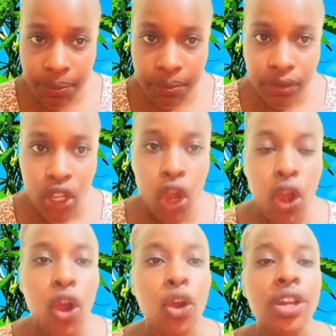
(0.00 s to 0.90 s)
or
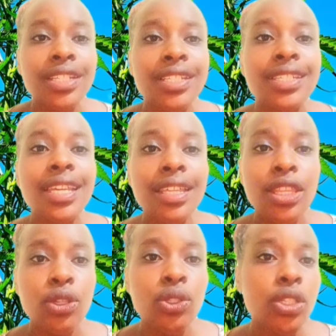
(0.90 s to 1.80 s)
take those
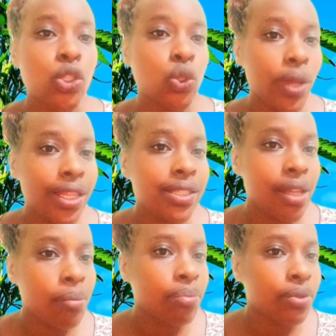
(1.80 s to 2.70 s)
soil samples
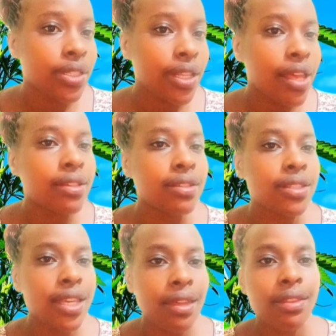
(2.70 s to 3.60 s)
and take them
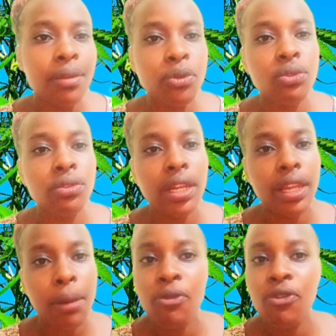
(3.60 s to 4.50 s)
to the lab for
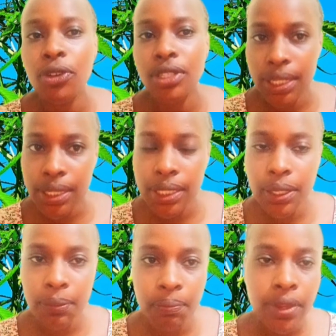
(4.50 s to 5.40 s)
testing.
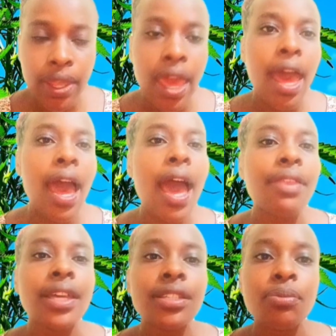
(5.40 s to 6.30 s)
At that
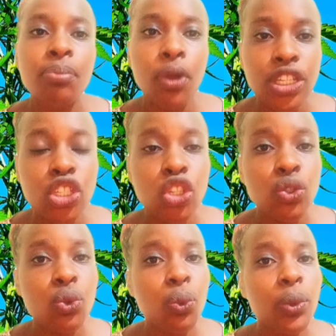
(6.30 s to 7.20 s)
point, you will
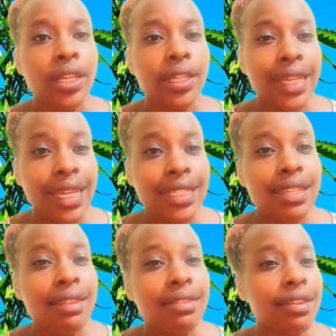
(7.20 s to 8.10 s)
get the
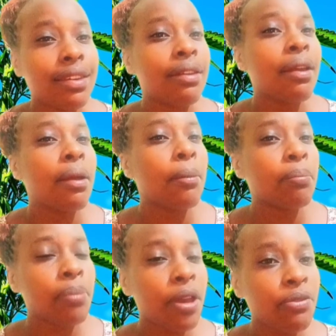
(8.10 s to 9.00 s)

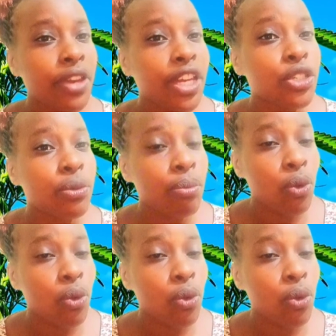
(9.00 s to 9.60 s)
perfect most